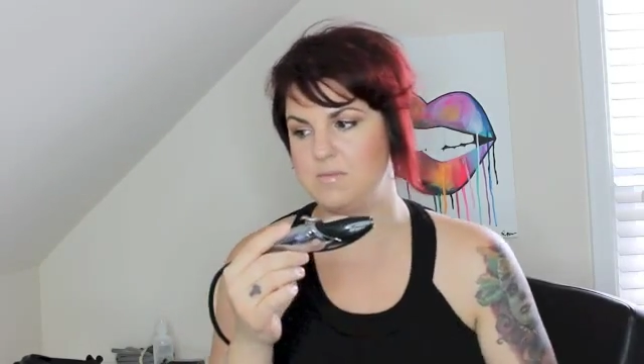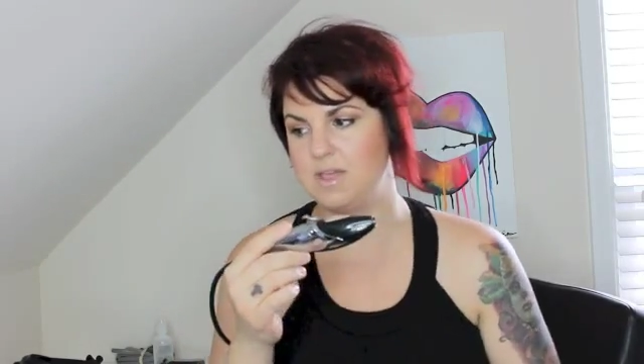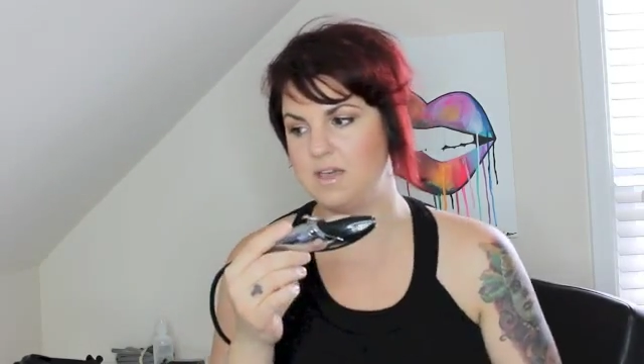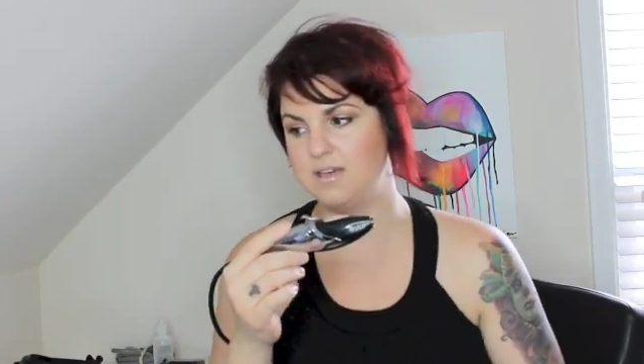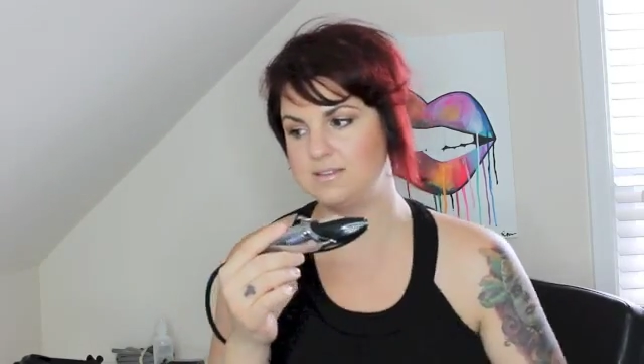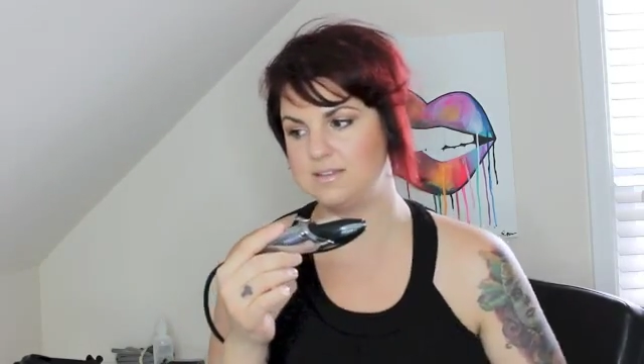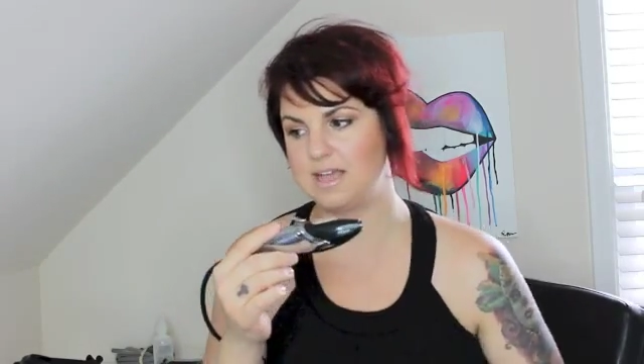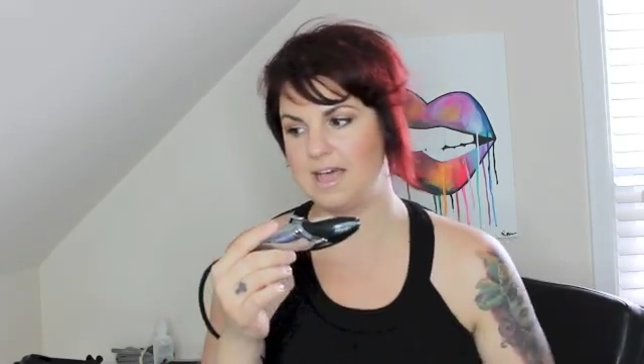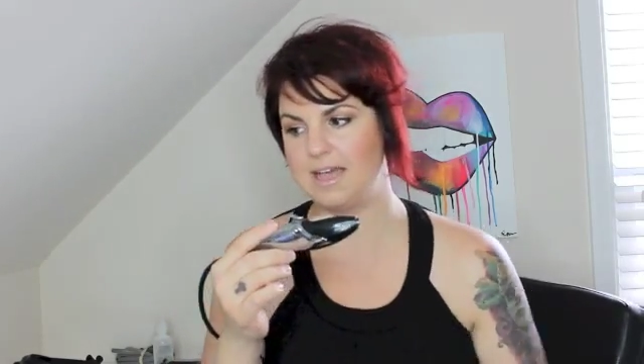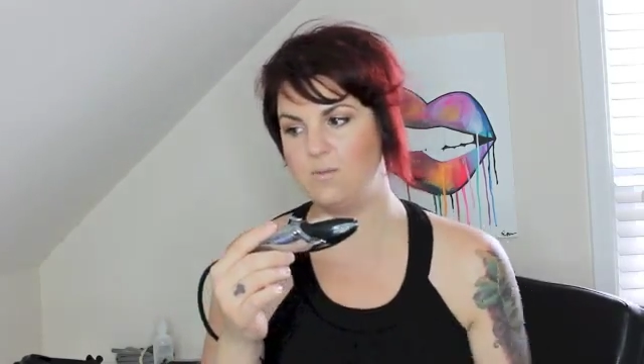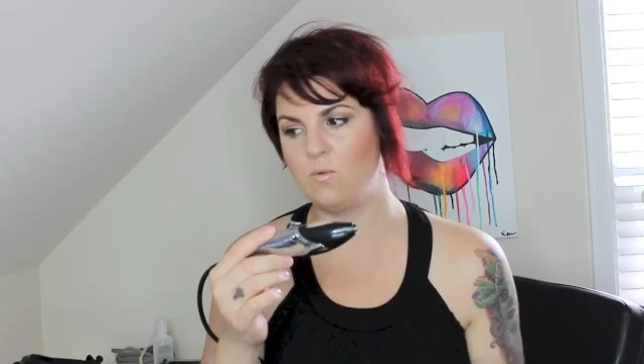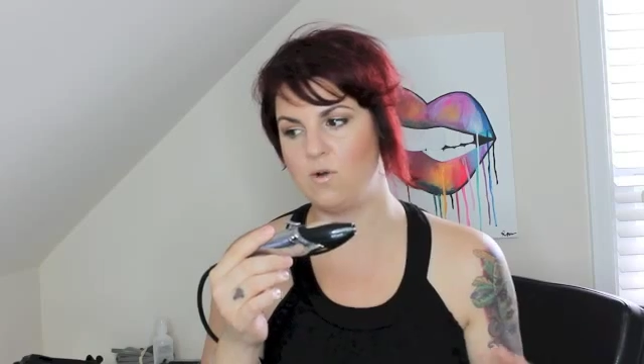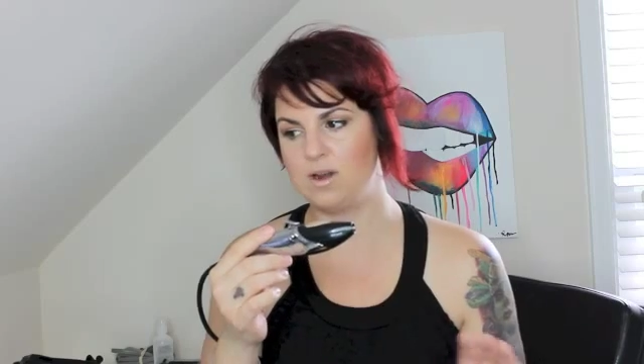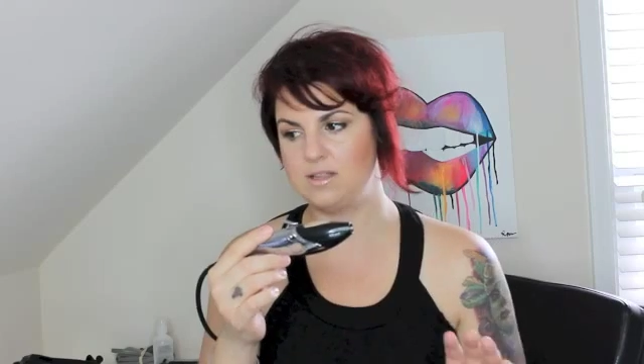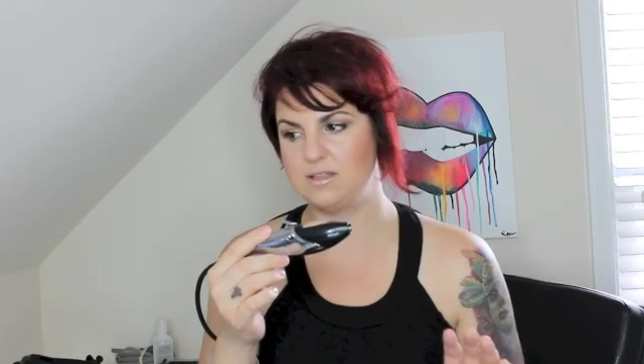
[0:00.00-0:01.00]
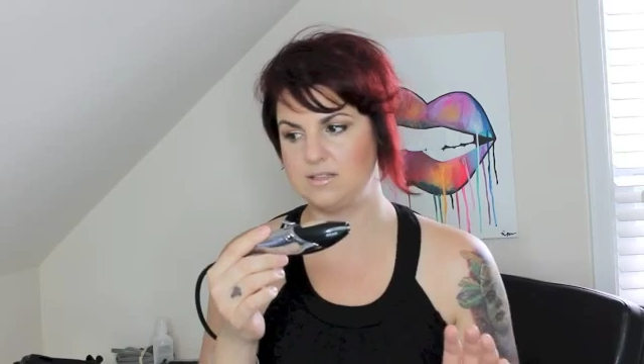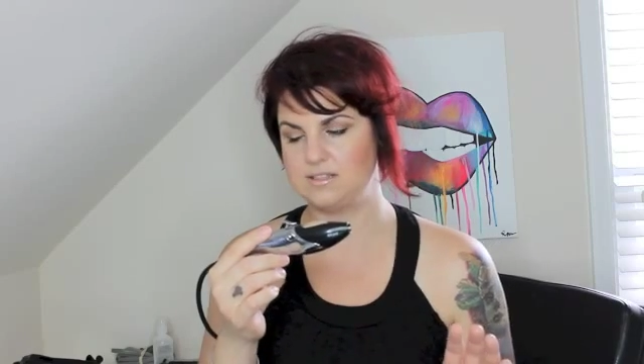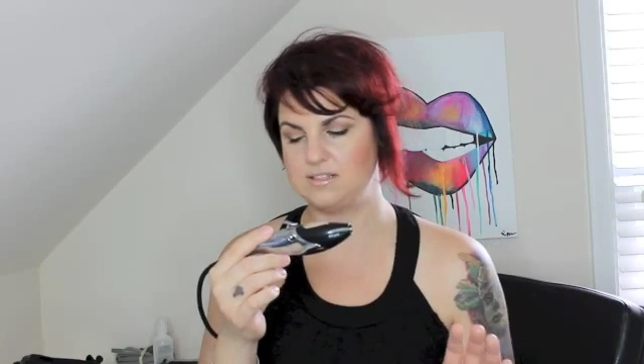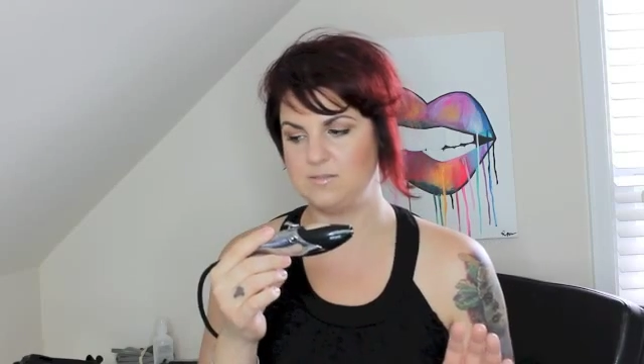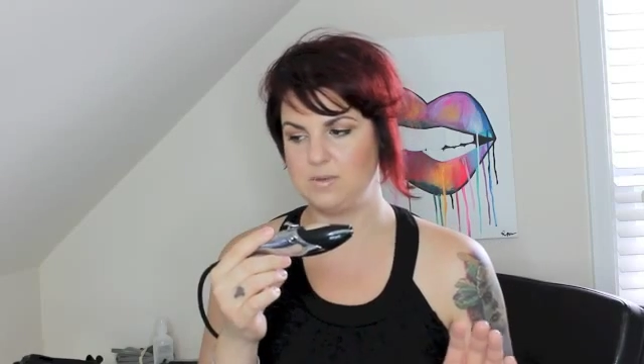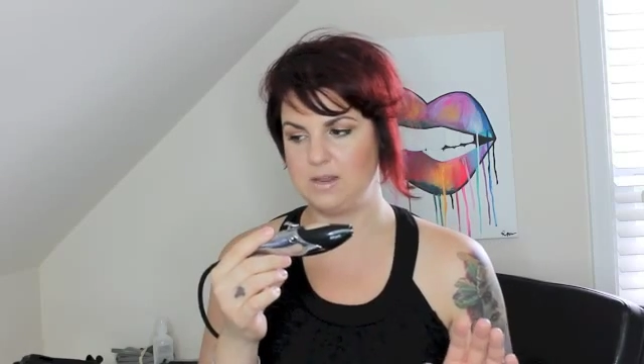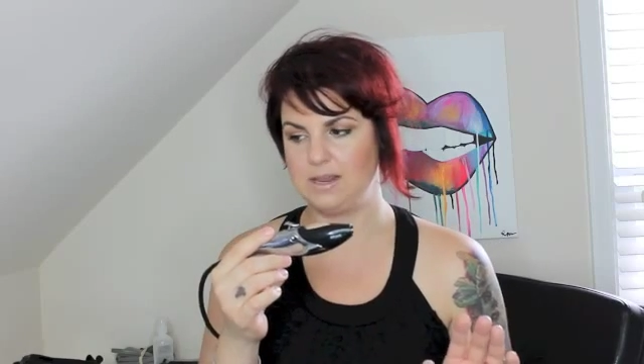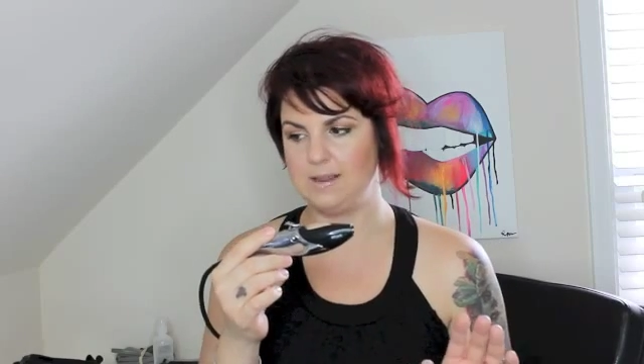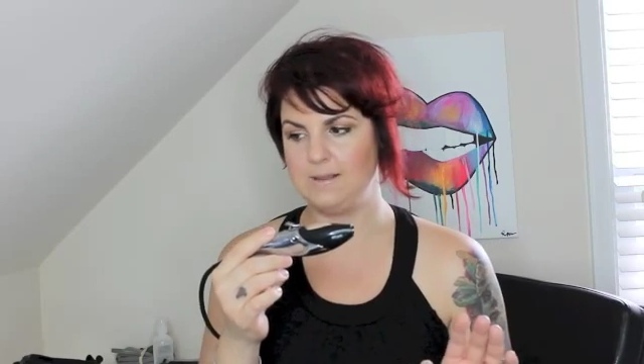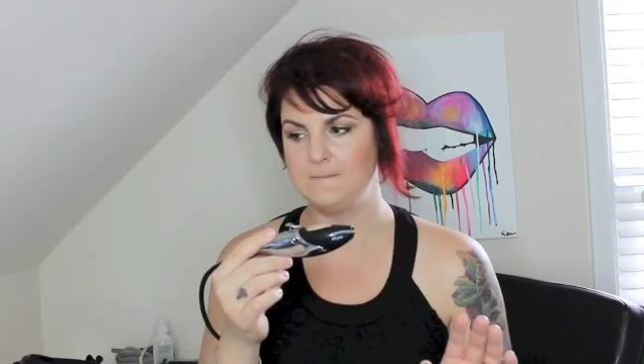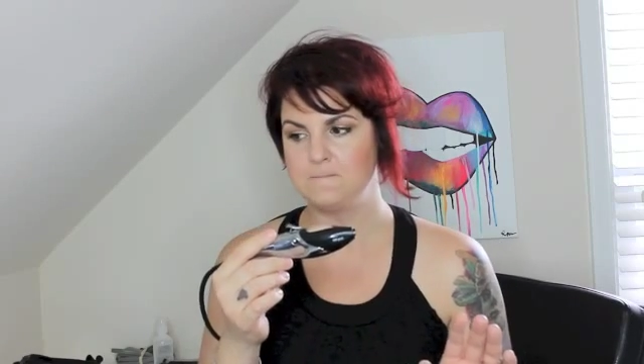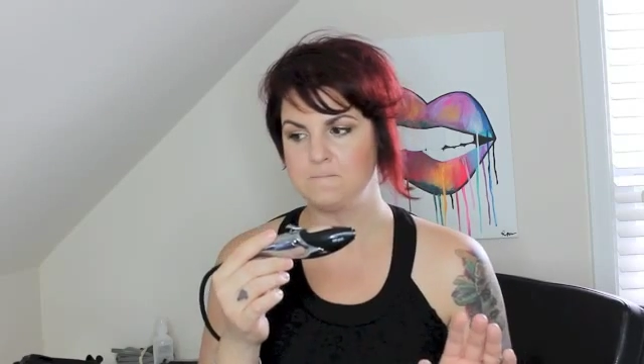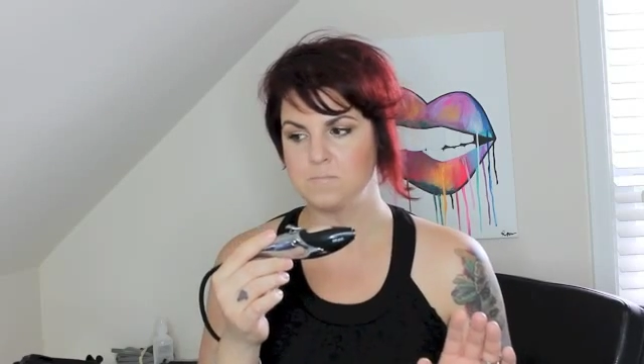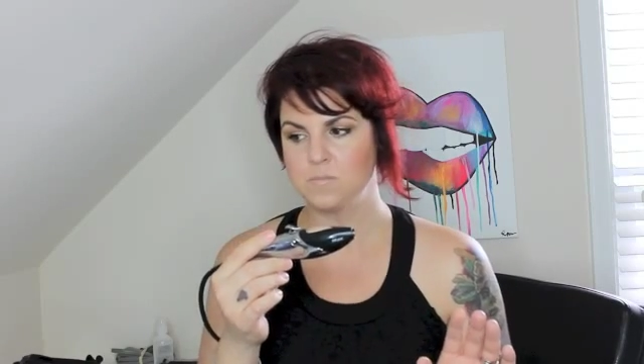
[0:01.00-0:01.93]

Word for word: because I wanted this to be